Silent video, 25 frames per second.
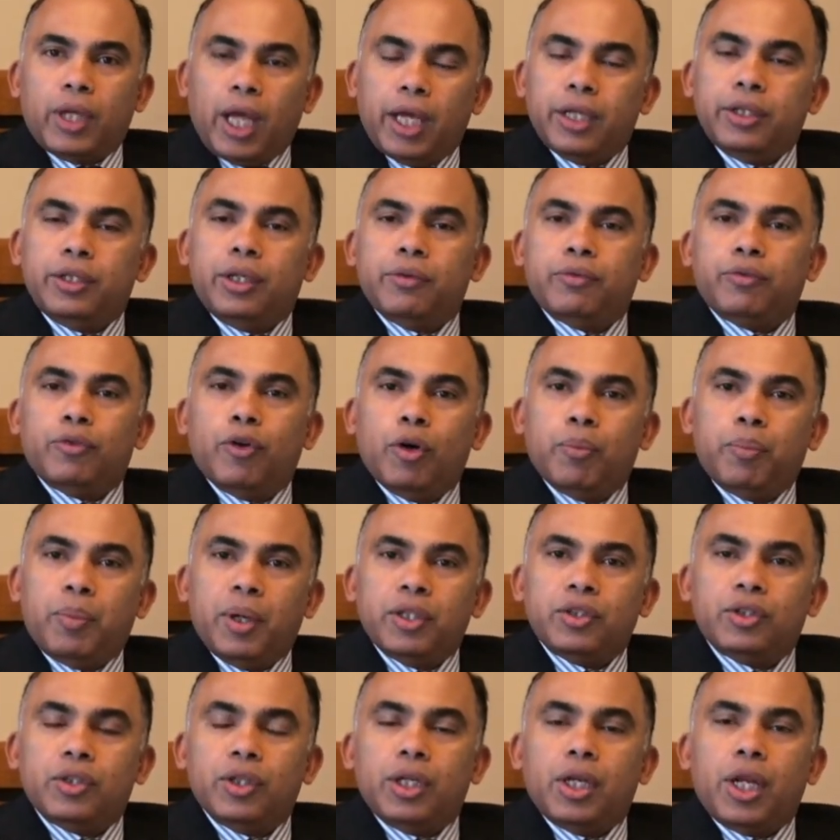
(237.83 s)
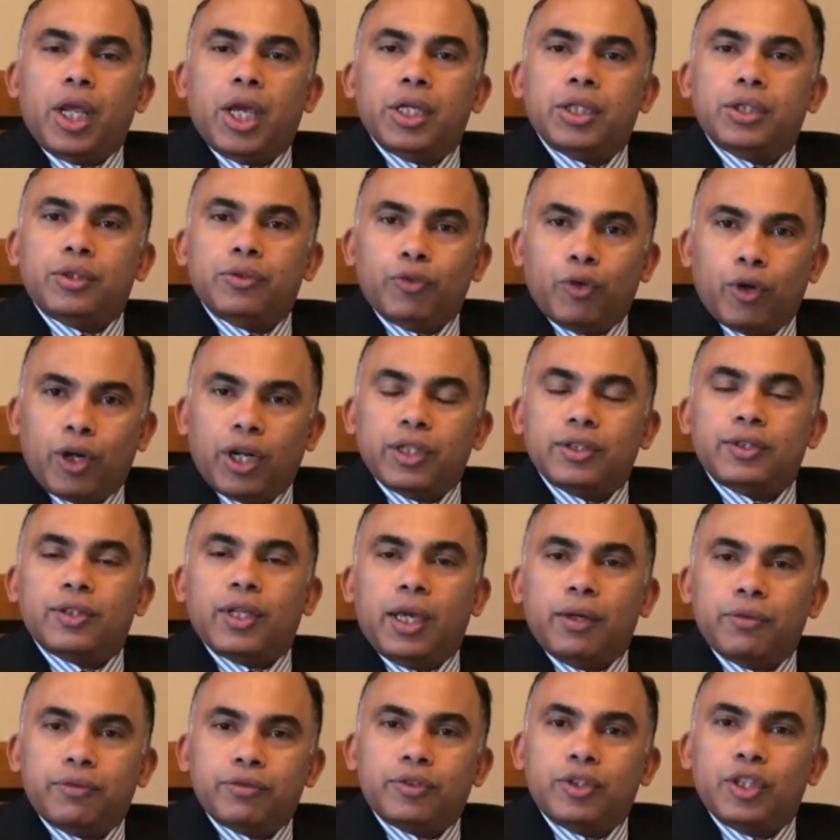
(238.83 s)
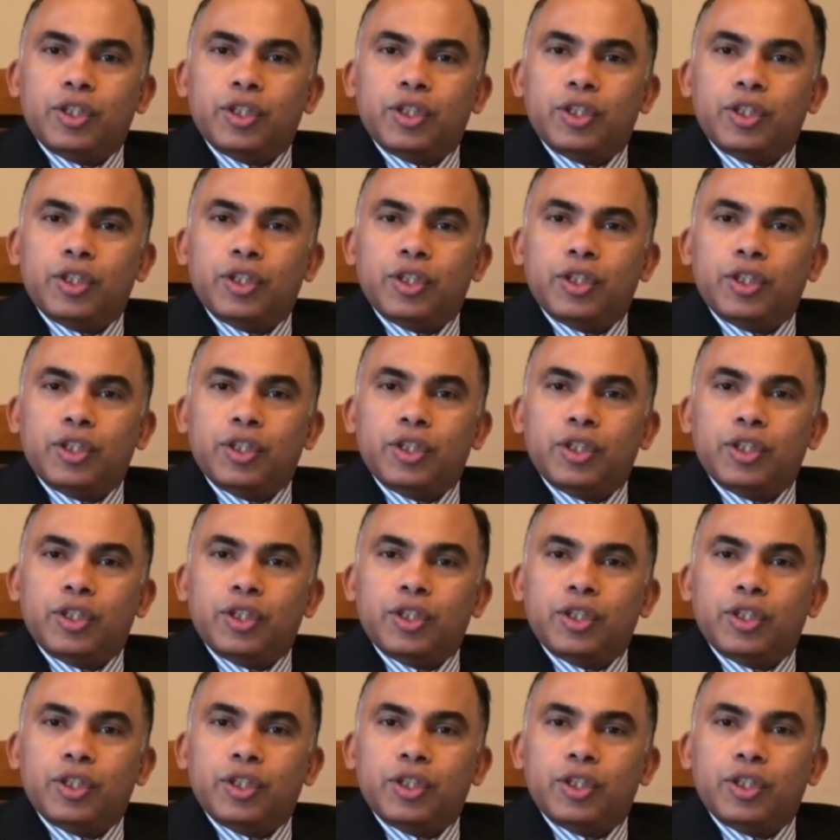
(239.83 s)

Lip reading: 94% for a safe